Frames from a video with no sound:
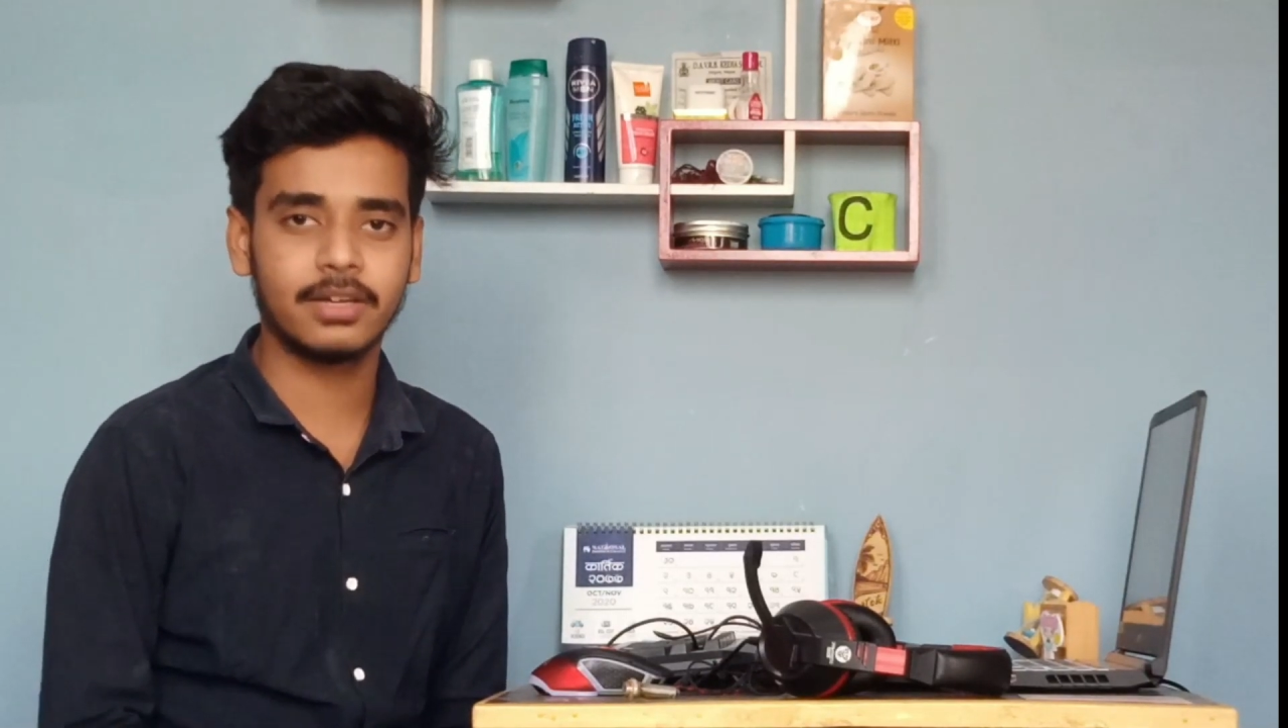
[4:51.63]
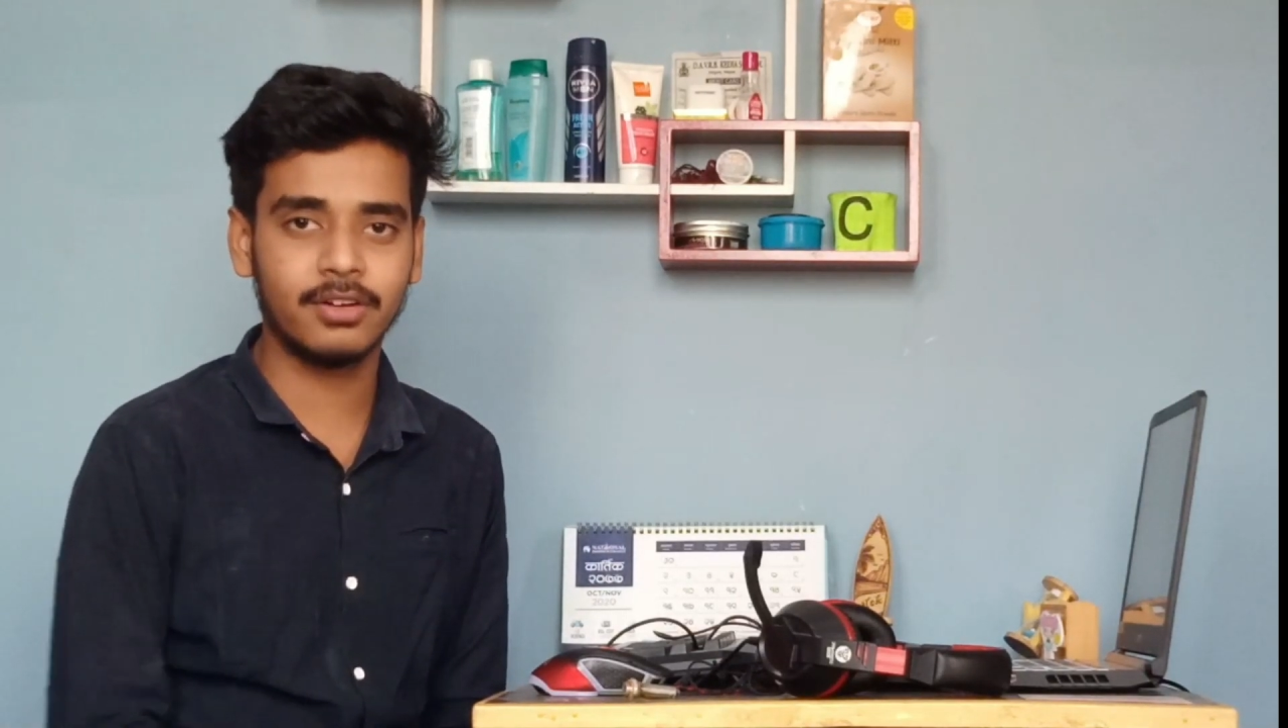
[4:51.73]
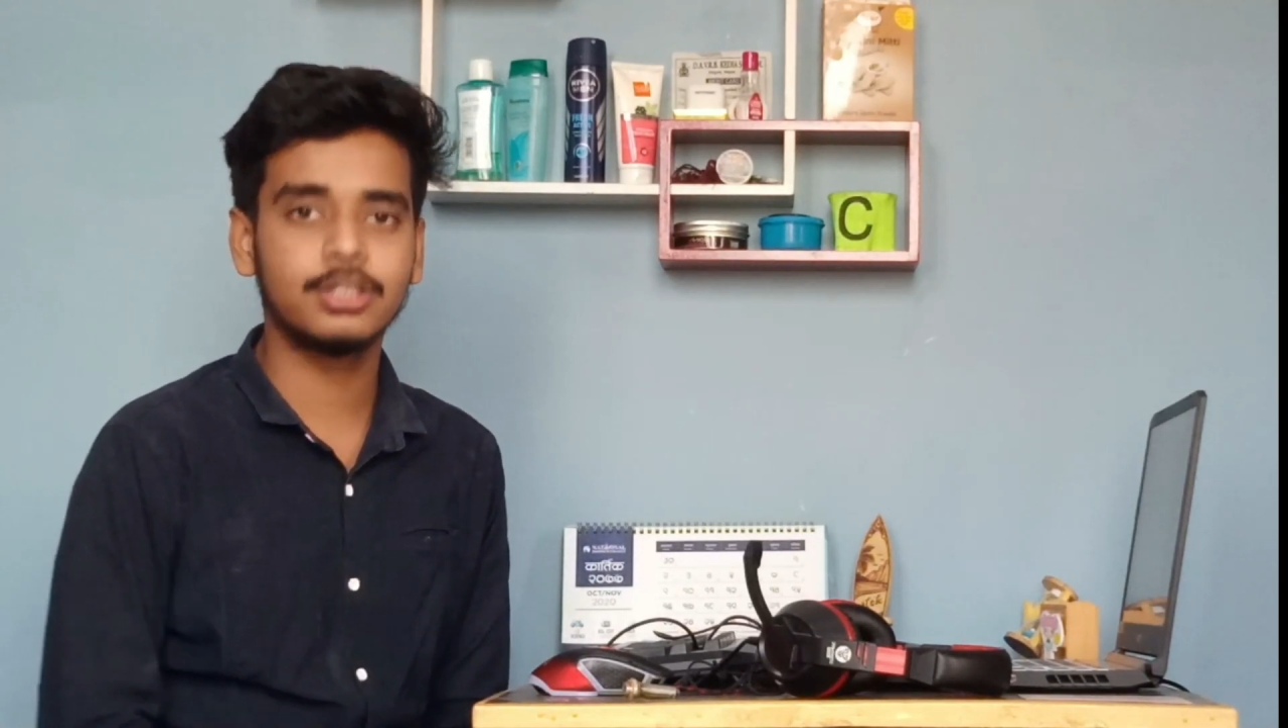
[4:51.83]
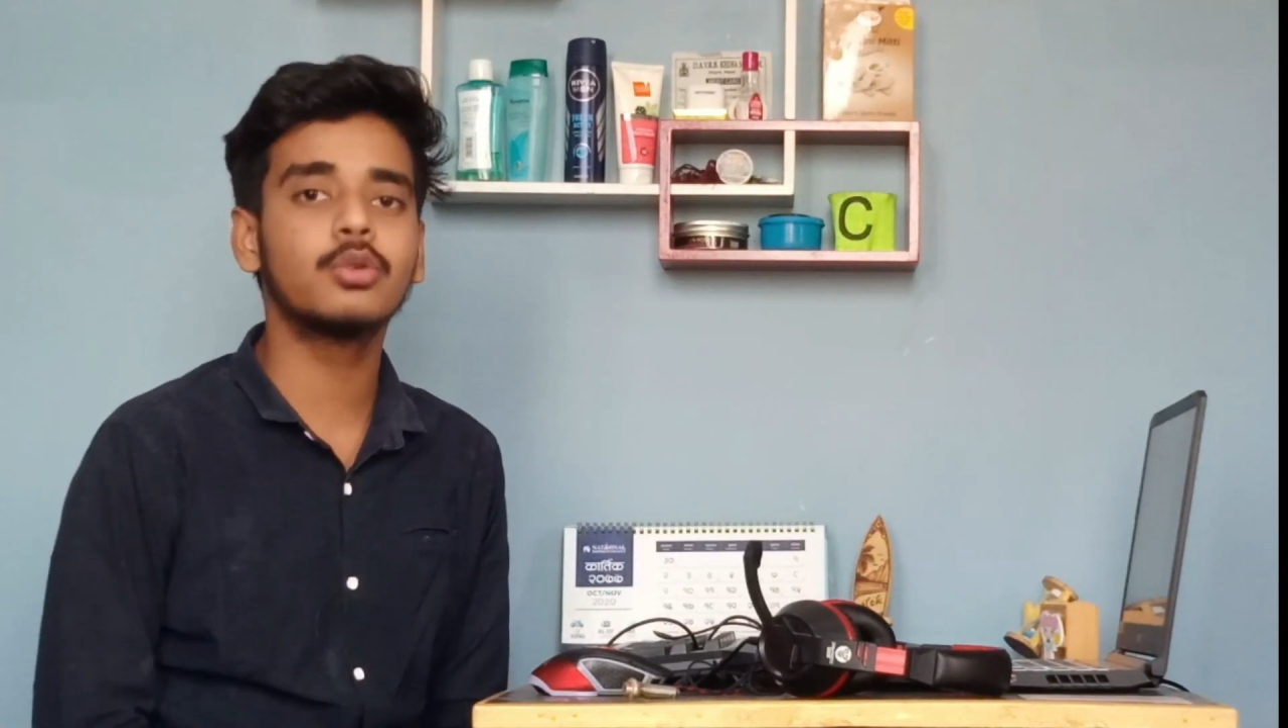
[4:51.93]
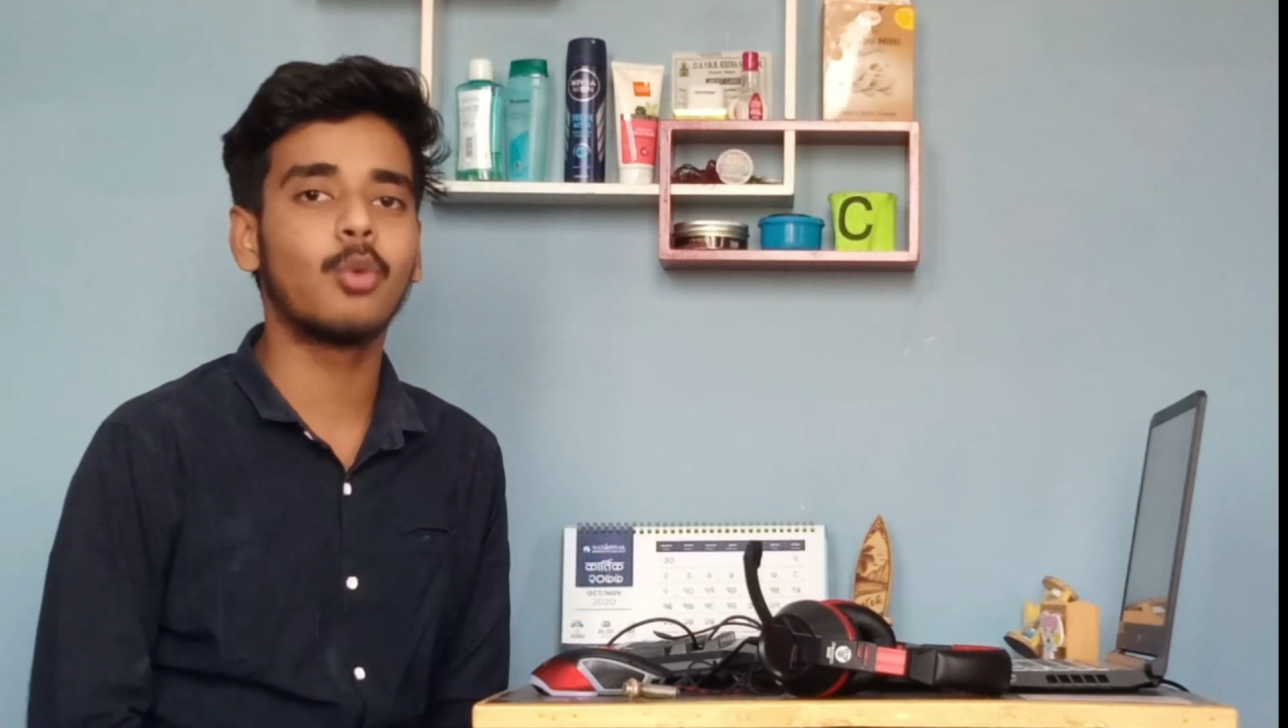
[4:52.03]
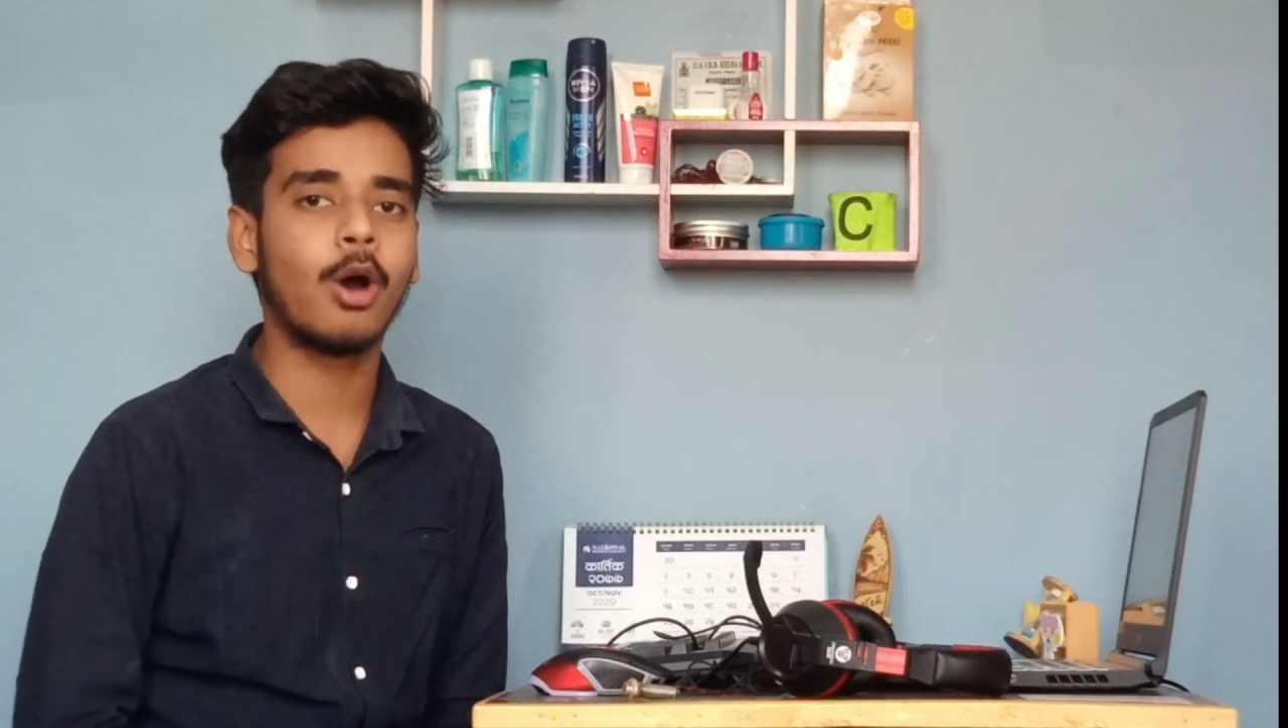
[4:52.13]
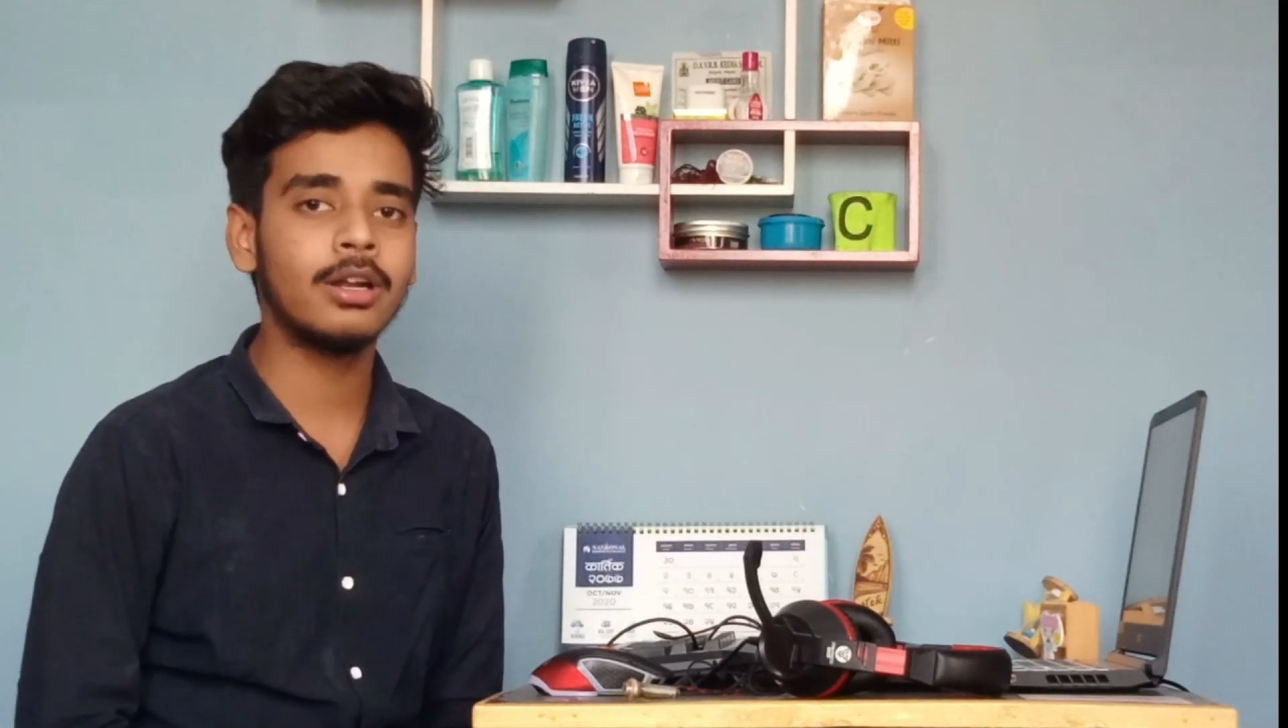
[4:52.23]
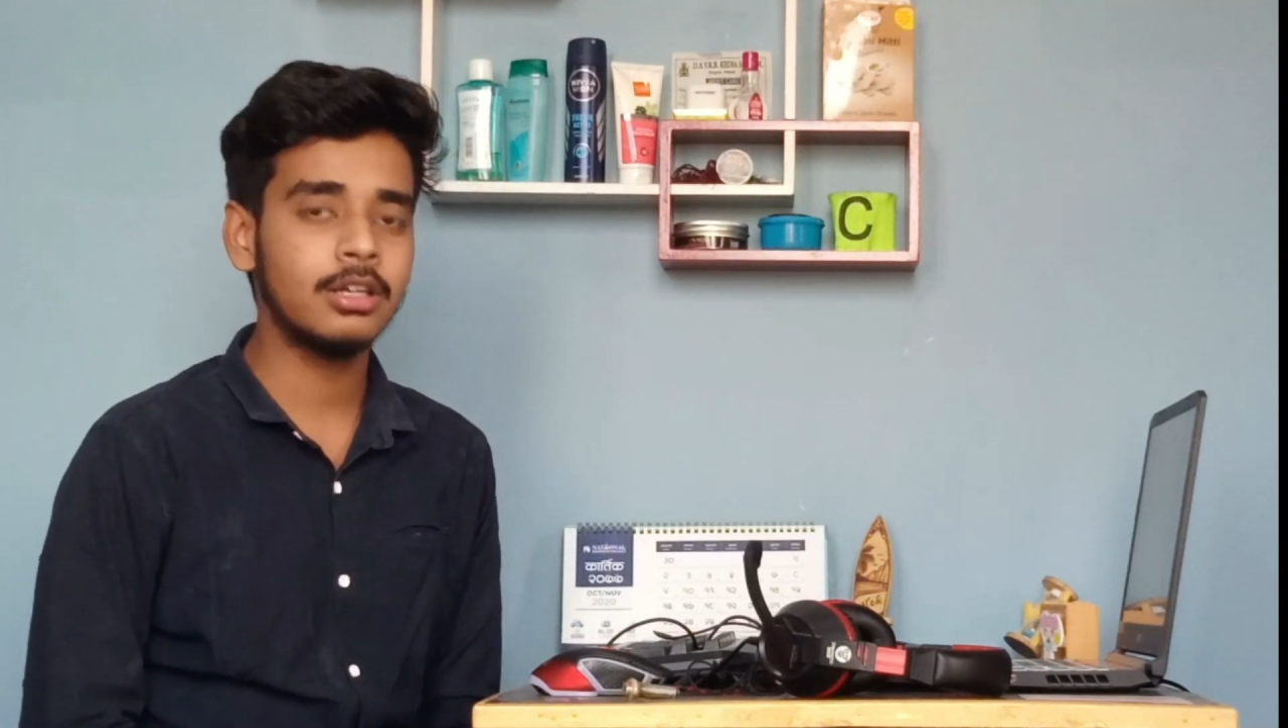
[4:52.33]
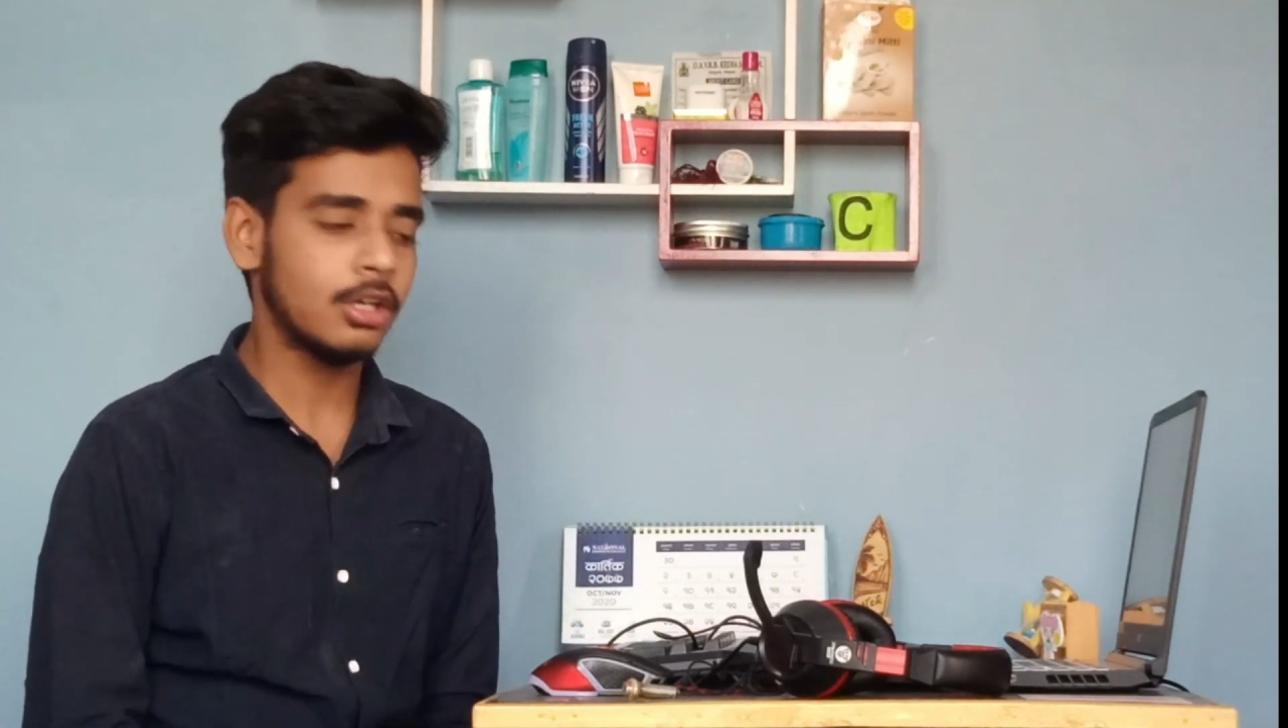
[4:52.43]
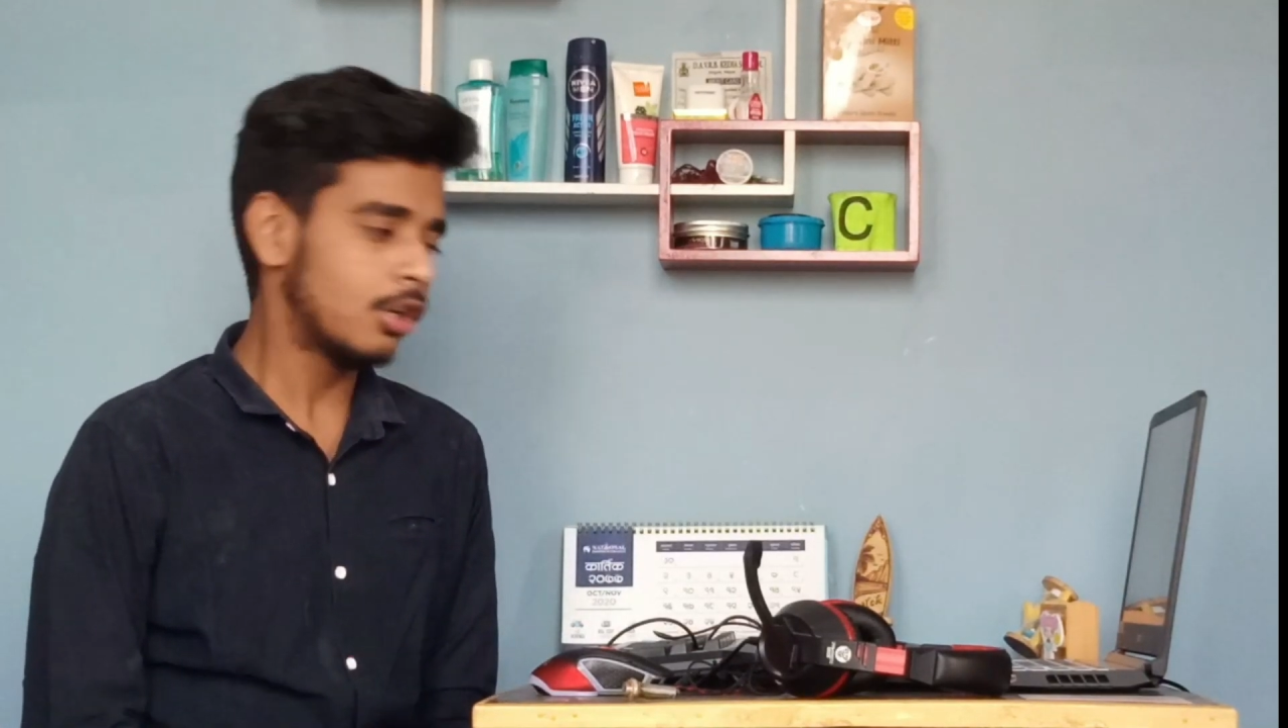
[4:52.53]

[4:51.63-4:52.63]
you want.